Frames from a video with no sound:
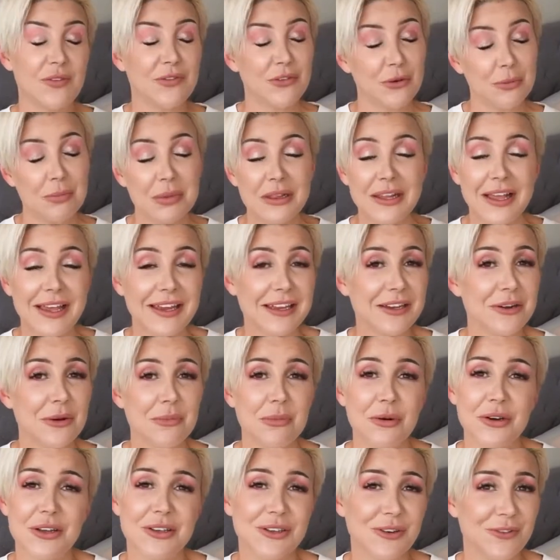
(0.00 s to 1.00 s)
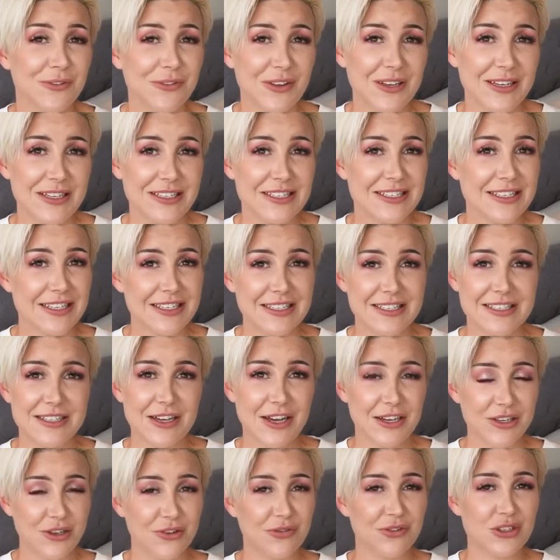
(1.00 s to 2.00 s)
If you're planning on putting your fingers
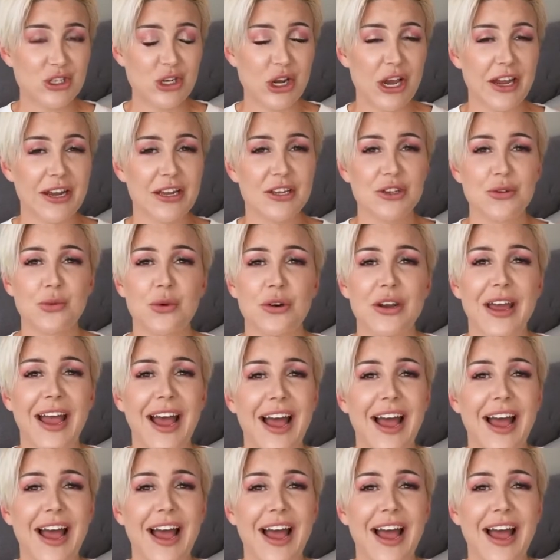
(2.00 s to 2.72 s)
inside your vagina, you want to